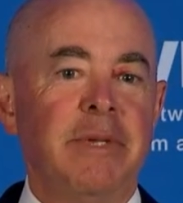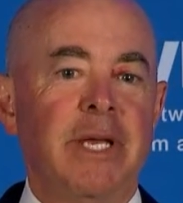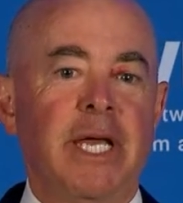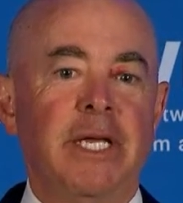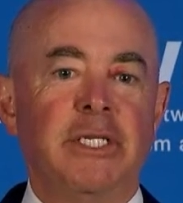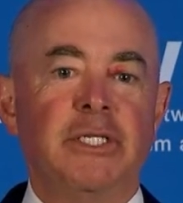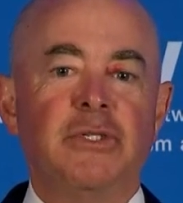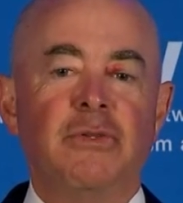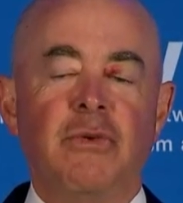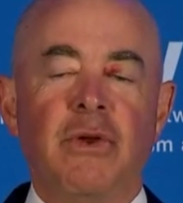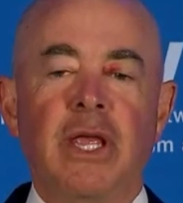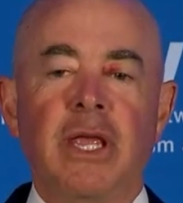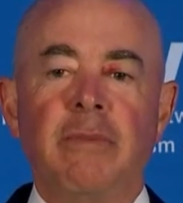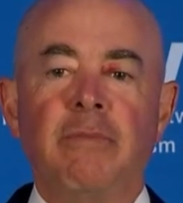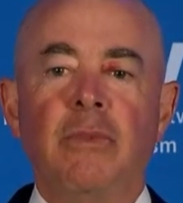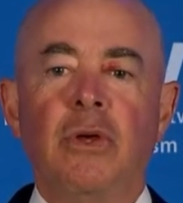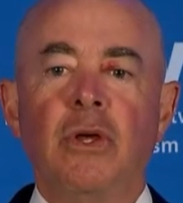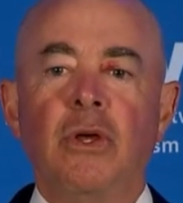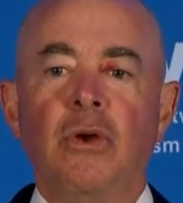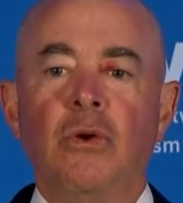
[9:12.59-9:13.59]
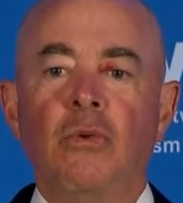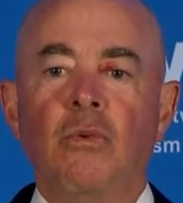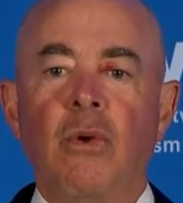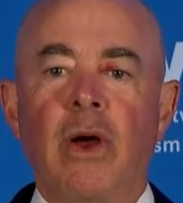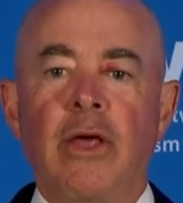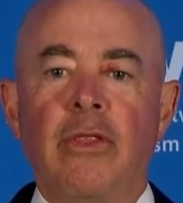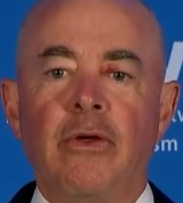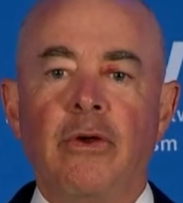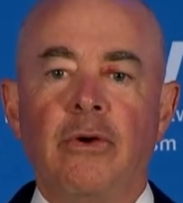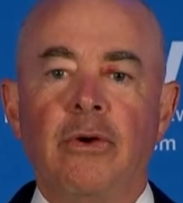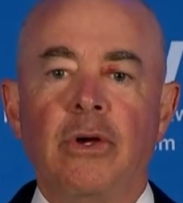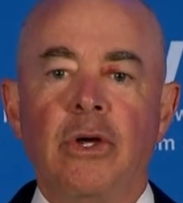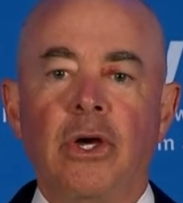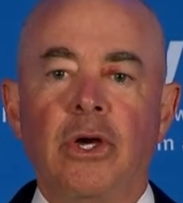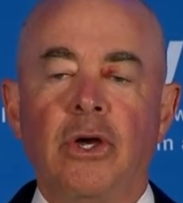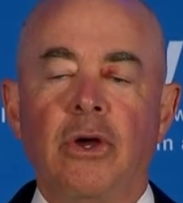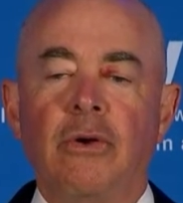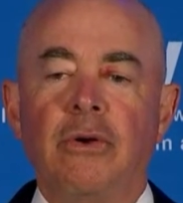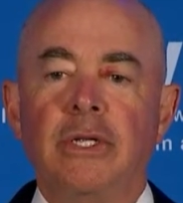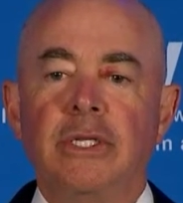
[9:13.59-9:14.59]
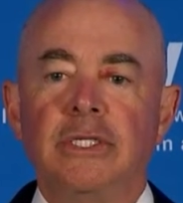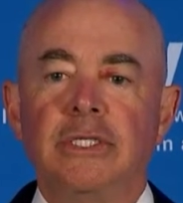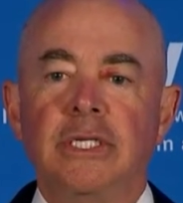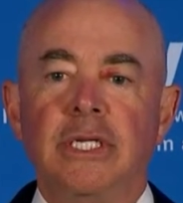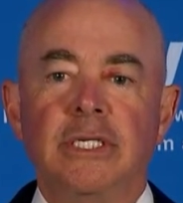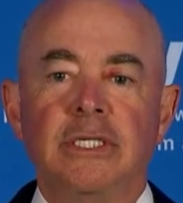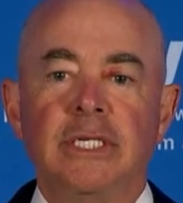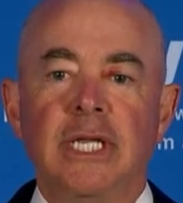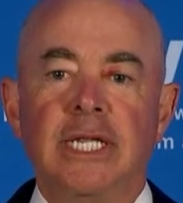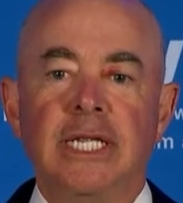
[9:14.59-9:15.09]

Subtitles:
extreme weather occurrences.